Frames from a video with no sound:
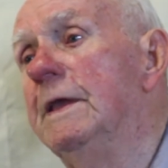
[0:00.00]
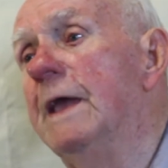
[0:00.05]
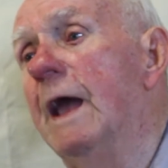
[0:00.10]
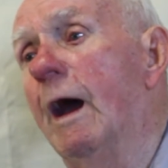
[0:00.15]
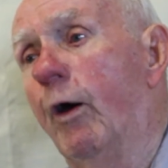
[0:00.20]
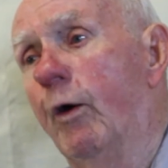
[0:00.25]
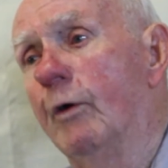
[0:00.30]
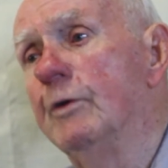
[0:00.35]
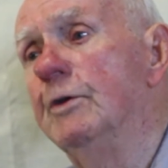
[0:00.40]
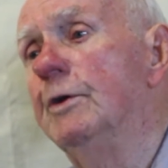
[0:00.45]

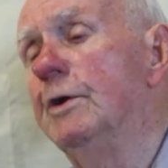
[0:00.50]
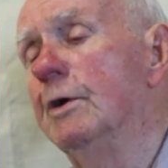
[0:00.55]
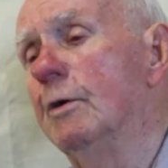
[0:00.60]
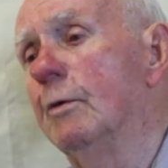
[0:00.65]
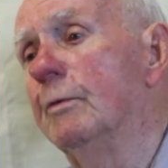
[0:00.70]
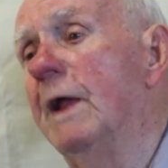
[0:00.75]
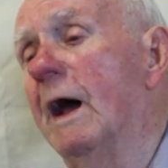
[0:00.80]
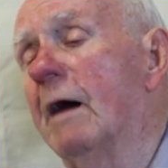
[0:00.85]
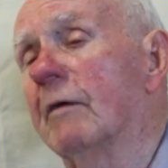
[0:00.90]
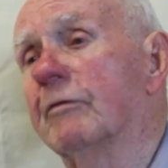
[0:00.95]
Yeah, oh, you
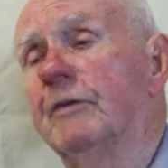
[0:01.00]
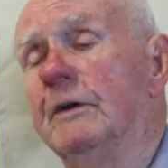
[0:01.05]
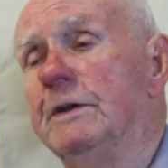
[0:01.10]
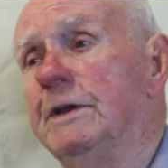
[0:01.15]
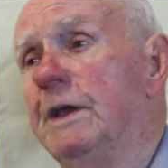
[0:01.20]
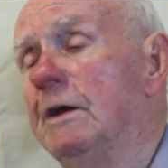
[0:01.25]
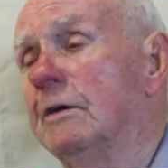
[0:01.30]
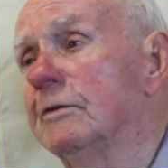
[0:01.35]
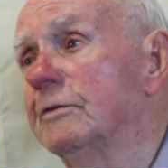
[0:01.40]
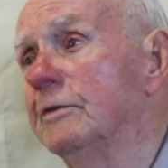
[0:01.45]
do. Now, for
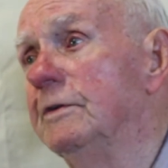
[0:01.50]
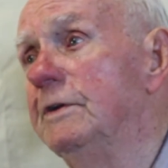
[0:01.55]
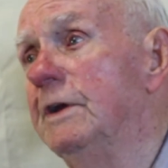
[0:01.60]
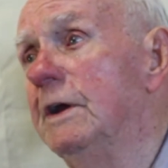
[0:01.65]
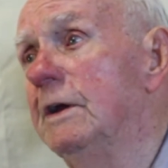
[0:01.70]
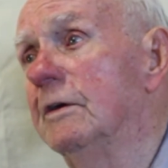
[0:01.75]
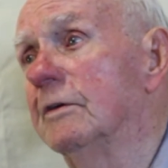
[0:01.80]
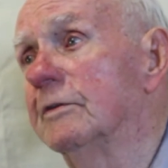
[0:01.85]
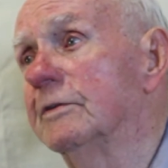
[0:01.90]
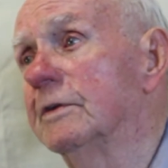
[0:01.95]
years and
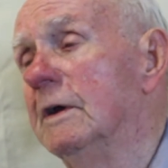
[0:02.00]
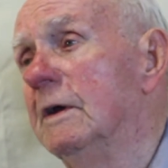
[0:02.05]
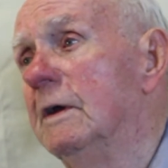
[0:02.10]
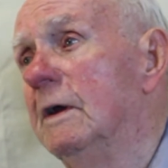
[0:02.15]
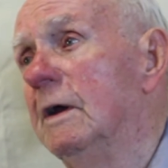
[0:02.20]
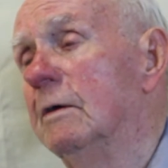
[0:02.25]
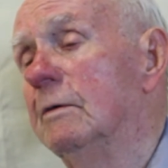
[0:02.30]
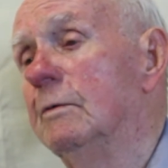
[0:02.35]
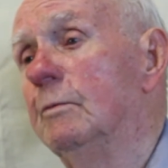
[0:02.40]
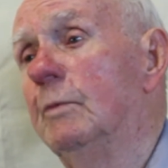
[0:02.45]
years,
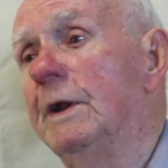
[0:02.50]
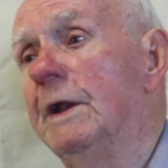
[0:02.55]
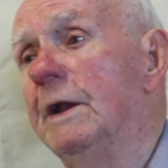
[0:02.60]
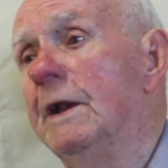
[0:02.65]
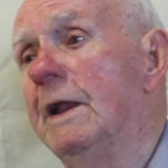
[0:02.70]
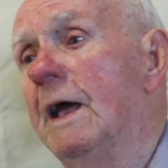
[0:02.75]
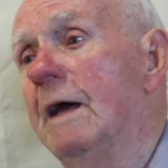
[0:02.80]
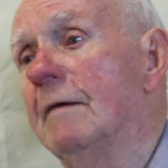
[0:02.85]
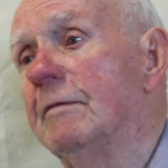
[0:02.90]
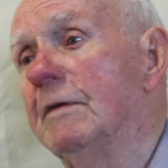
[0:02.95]
we
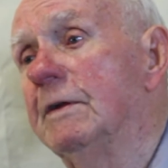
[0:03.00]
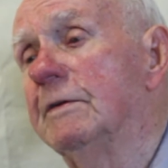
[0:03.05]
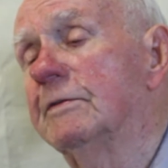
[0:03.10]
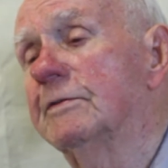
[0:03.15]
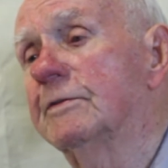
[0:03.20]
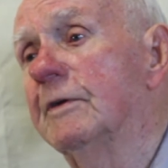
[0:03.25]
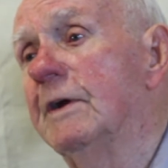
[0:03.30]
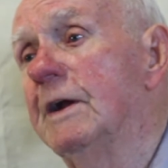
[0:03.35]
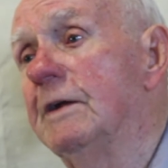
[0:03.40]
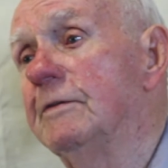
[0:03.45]
didn't have any
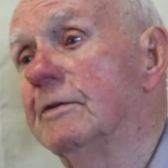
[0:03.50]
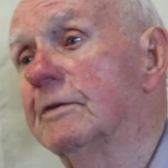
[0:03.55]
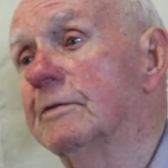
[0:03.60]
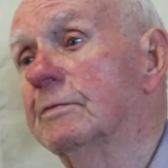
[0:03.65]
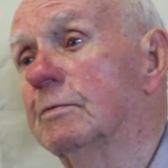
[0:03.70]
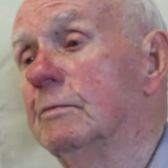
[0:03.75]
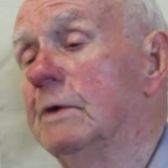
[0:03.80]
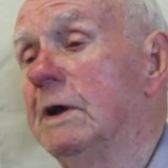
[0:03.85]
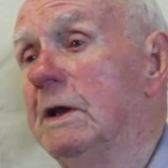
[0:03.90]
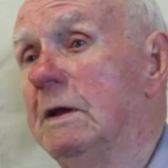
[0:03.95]
strangers.
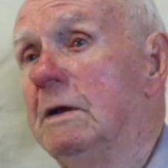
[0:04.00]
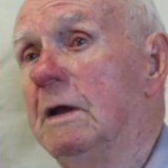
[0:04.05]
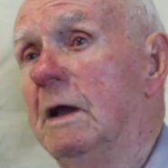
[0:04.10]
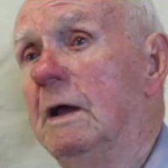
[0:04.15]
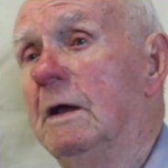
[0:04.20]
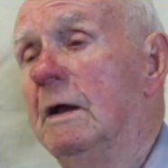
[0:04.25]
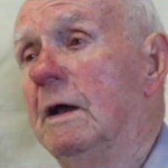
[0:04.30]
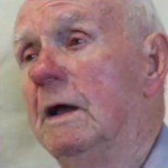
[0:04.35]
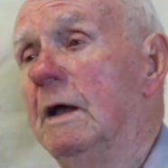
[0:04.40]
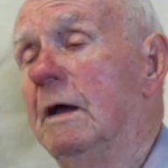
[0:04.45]

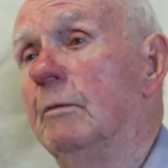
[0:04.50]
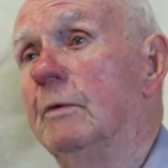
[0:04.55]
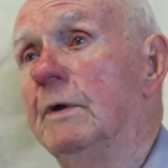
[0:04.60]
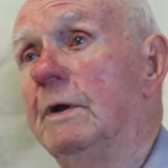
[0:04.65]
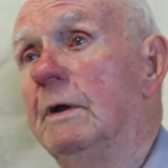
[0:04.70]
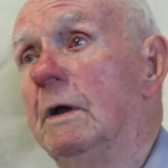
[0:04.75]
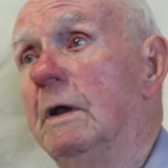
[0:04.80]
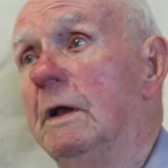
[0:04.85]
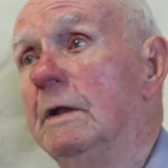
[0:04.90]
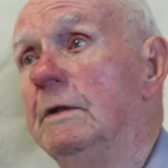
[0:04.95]

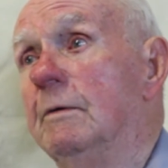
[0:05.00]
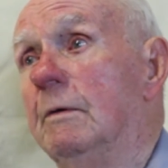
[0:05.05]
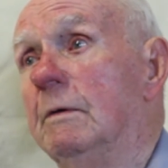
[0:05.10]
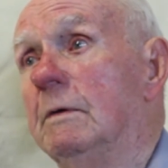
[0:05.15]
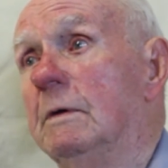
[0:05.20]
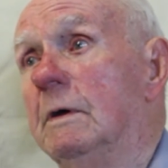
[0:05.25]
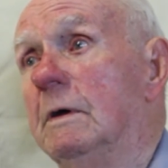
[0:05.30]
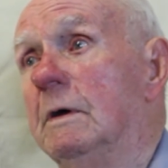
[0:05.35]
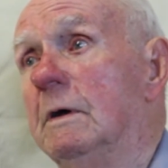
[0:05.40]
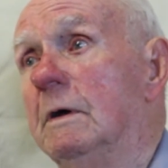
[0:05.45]

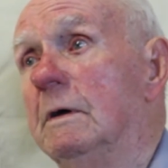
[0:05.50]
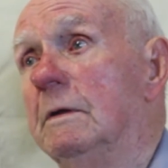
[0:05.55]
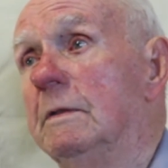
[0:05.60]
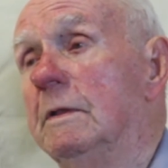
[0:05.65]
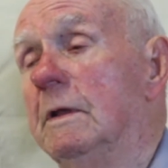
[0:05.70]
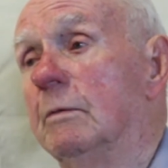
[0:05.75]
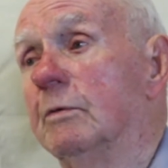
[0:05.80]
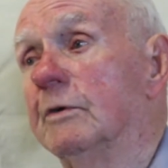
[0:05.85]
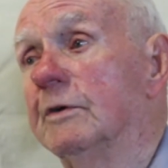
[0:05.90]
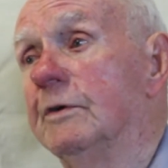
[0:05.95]

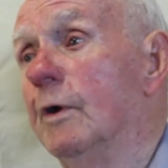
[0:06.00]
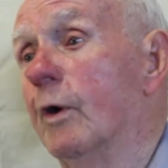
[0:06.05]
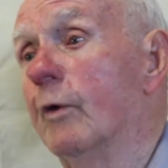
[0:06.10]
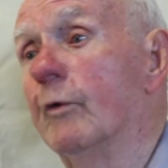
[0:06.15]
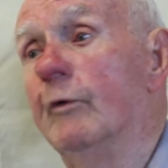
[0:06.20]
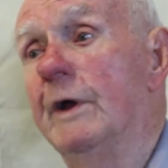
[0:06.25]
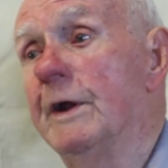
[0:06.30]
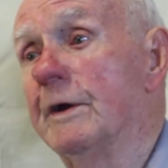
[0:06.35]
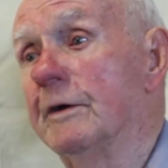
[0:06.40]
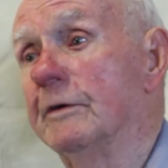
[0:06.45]
There was no
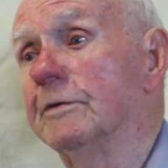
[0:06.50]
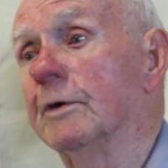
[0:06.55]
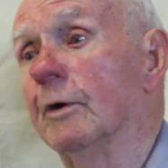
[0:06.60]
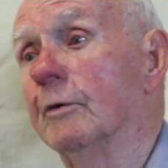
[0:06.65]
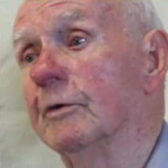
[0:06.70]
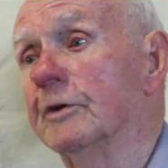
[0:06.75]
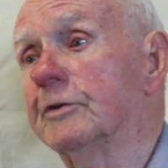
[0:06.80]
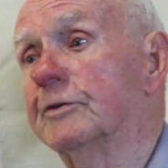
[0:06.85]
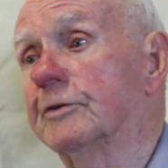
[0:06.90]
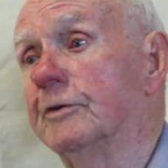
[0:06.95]
renters
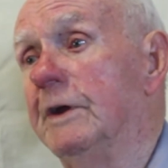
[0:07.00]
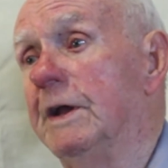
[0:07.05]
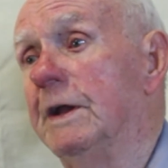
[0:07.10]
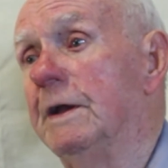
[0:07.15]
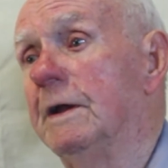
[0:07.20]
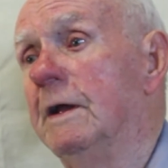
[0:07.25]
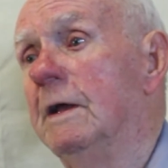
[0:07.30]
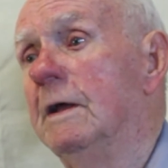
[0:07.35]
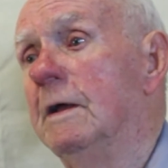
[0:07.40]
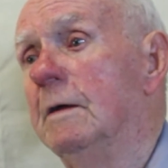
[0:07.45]
on the
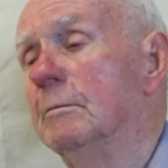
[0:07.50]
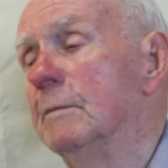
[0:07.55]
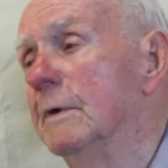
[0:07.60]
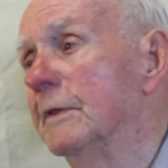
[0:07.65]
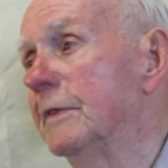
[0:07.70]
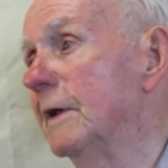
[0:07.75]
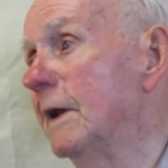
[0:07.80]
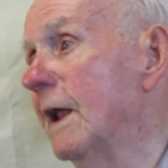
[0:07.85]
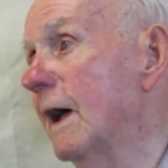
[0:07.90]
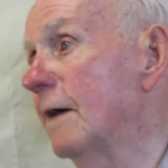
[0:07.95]
street.
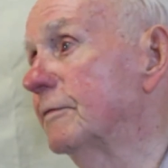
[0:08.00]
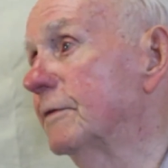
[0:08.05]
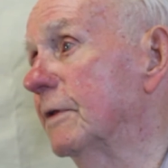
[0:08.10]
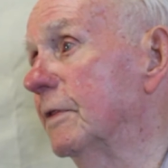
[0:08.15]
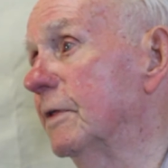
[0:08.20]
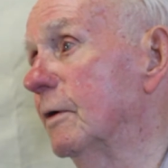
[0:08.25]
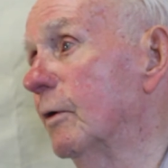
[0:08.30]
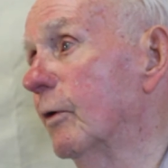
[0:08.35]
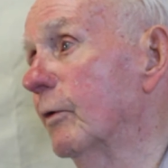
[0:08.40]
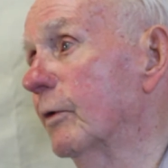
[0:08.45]
But then after
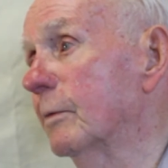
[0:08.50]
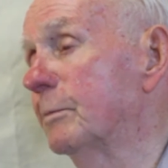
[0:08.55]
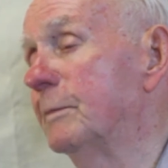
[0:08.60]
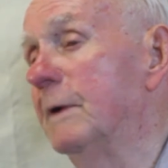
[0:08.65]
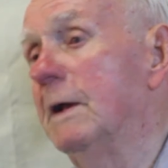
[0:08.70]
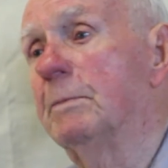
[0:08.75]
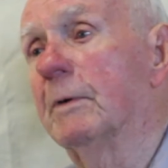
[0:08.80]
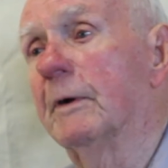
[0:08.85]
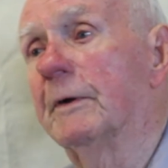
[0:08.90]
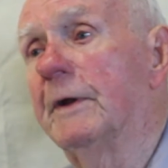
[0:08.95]
the older
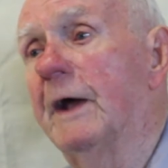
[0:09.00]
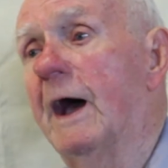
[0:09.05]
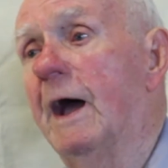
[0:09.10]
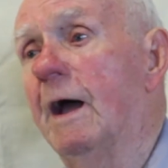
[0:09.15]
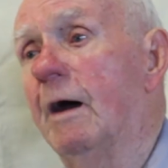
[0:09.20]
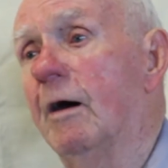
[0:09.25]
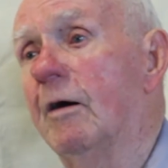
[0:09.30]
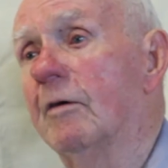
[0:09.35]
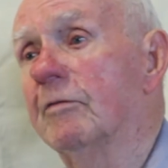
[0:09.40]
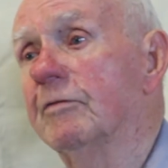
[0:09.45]
people
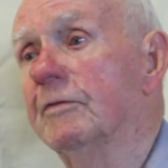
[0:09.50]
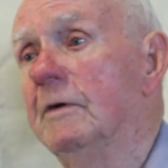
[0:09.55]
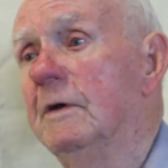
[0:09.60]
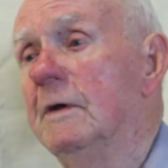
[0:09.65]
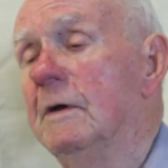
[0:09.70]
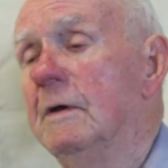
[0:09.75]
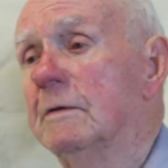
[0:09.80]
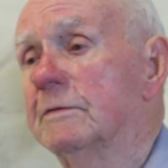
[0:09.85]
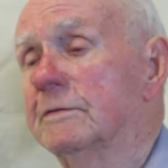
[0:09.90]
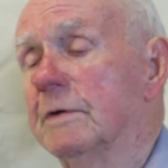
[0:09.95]
die off,
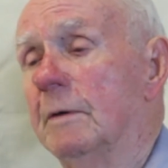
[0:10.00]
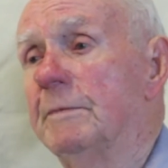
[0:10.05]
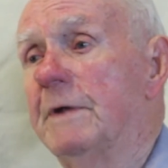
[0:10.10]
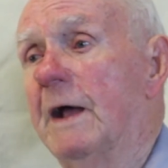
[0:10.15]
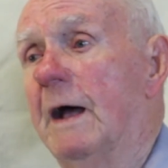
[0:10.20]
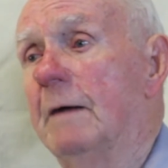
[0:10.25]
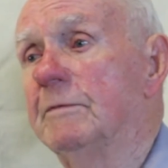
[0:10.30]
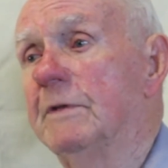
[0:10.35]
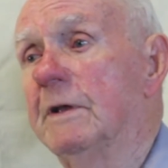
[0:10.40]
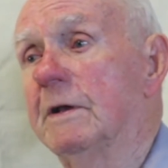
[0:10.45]

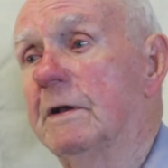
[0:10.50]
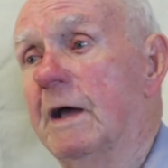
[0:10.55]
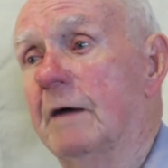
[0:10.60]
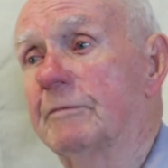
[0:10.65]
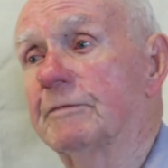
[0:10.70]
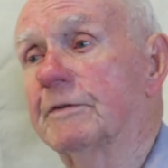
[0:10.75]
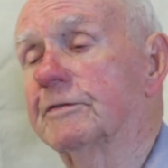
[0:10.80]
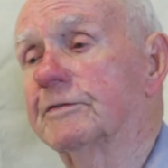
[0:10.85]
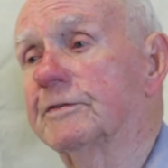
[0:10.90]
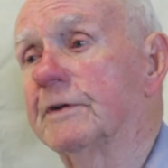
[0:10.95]
sometimes they
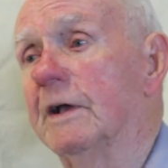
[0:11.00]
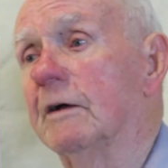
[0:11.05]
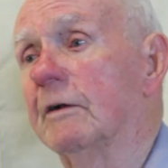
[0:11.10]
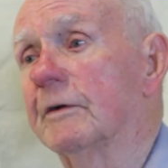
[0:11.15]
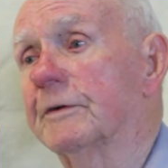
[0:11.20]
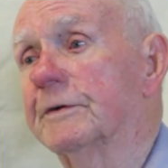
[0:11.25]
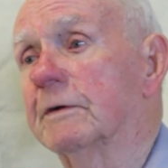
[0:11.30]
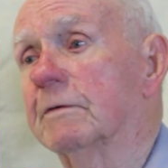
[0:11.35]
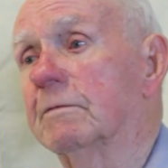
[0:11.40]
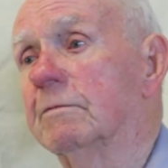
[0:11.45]
have to
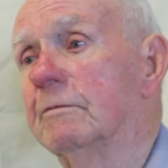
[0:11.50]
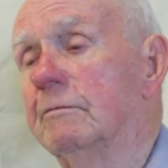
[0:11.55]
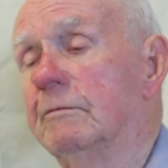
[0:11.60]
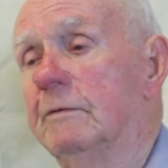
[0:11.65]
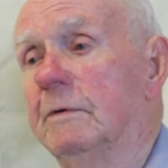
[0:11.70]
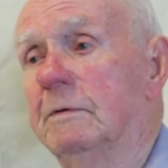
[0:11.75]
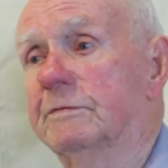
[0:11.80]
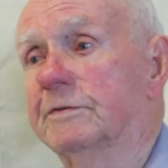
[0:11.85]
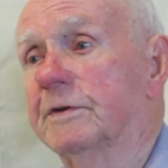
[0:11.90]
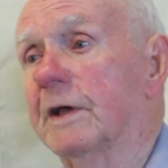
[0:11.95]
sell to
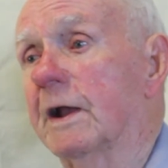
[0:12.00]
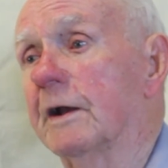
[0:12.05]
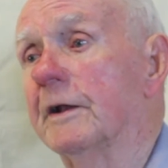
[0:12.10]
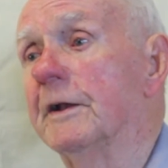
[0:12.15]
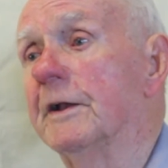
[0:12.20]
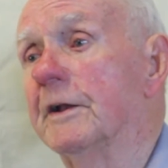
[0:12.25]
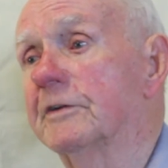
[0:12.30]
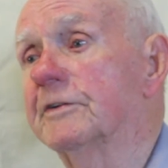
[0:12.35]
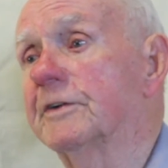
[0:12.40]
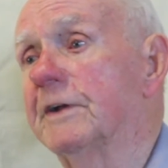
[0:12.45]
settle
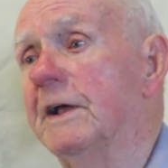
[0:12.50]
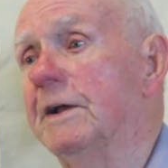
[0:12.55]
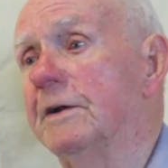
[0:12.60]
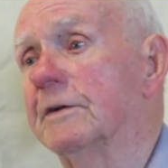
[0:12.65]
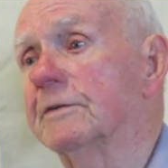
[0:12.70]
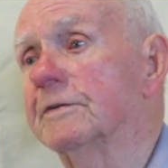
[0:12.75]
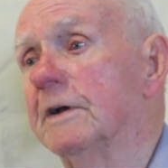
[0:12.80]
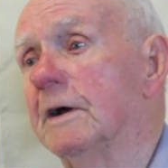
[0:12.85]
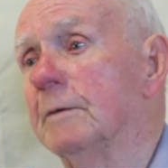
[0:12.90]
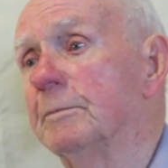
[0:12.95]
an estate
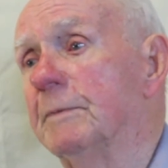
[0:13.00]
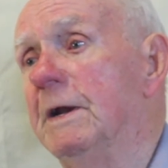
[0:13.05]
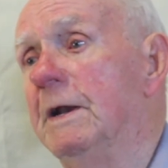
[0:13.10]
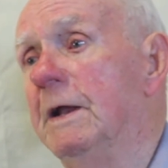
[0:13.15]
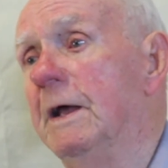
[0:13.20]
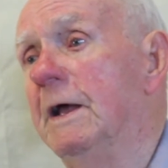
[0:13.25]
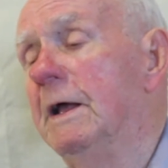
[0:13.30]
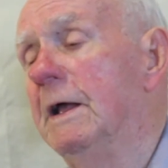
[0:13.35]
or something.